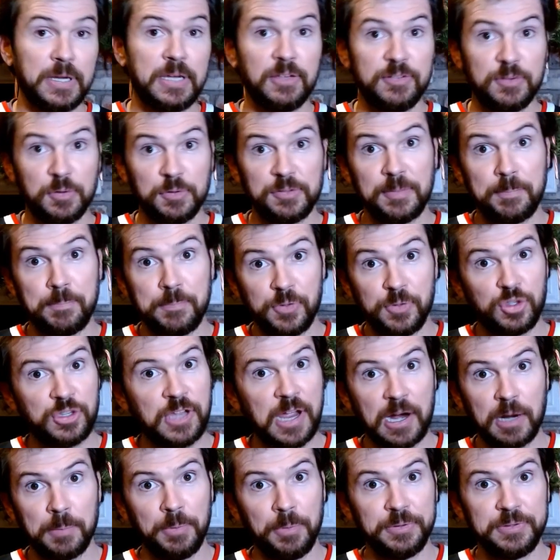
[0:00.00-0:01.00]
because it was a
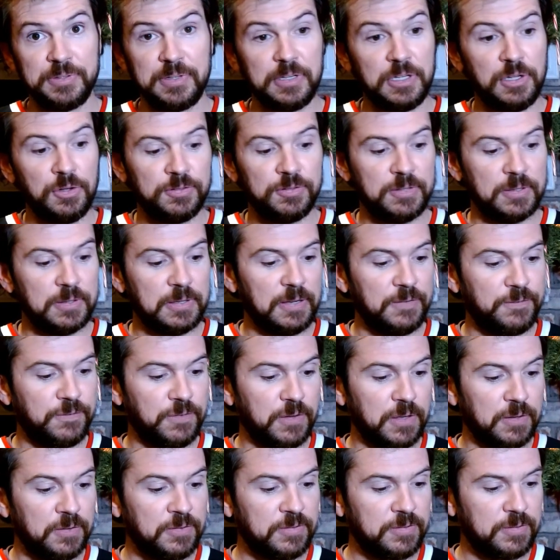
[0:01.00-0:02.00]
terrible Houston
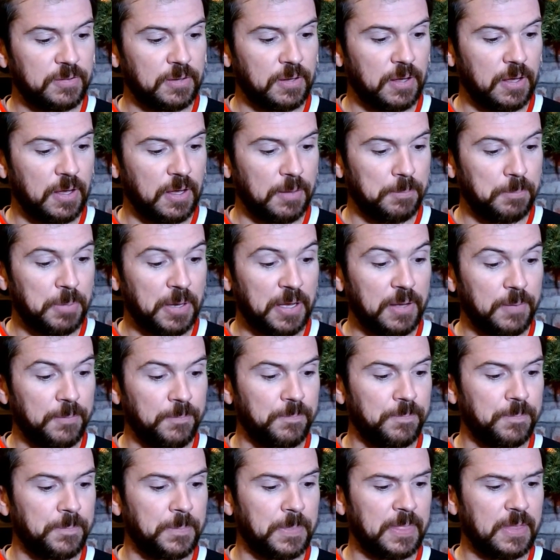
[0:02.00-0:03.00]
defense. But
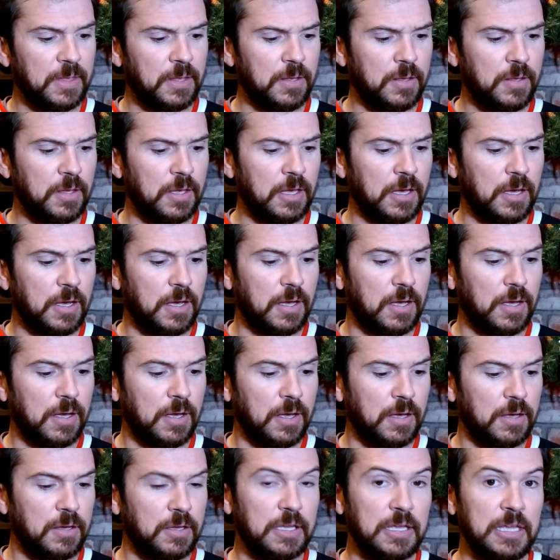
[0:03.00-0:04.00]

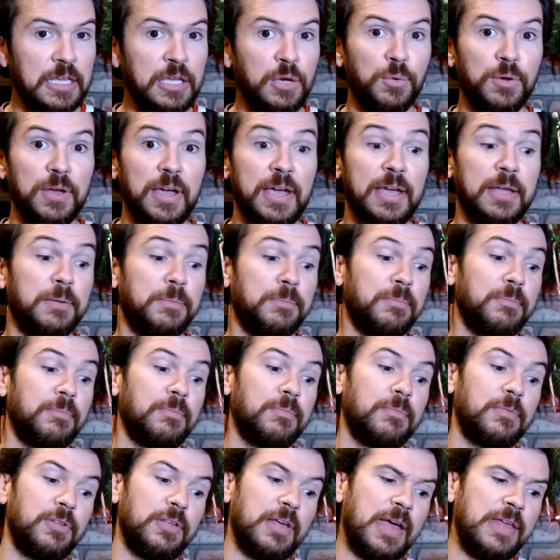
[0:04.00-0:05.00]

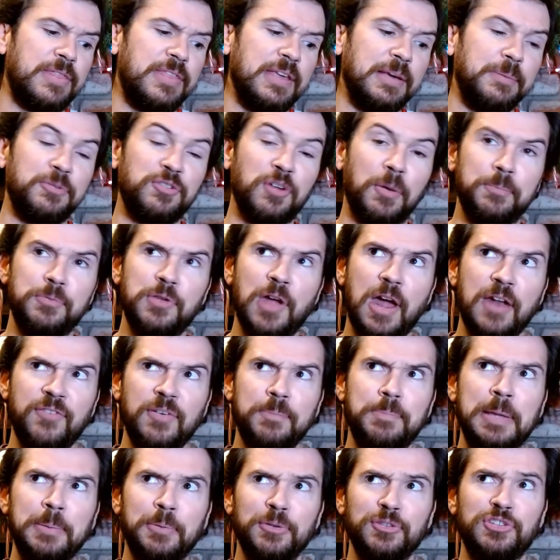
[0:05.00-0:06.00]
I think so.
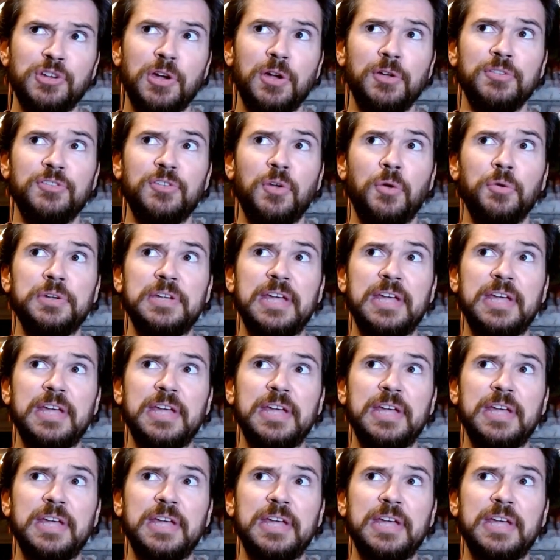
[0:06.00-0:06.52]
Donovan Peoples-Jones